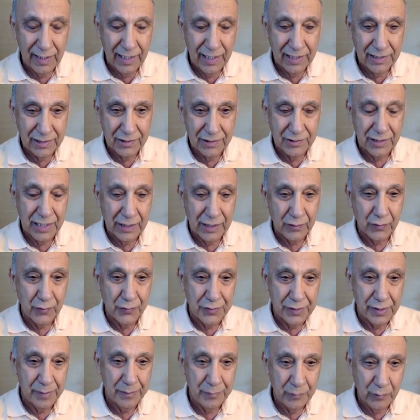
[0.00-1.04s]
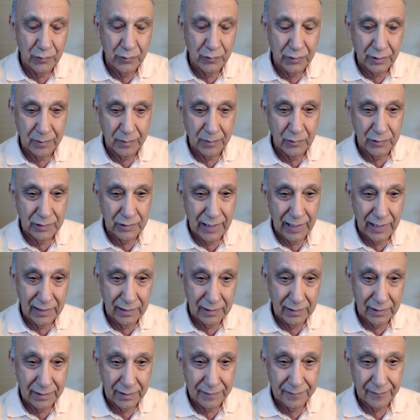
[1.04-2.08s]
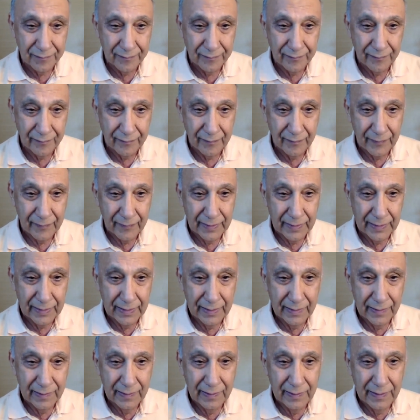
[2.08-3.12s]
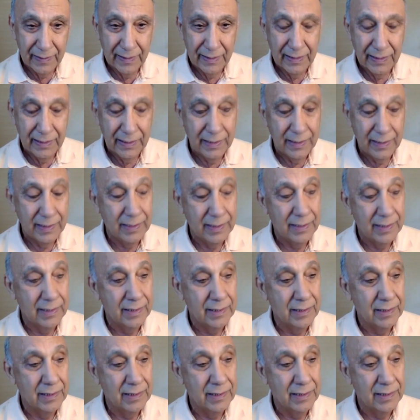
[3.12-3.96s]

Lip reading: as a psychotherapeutic modality. And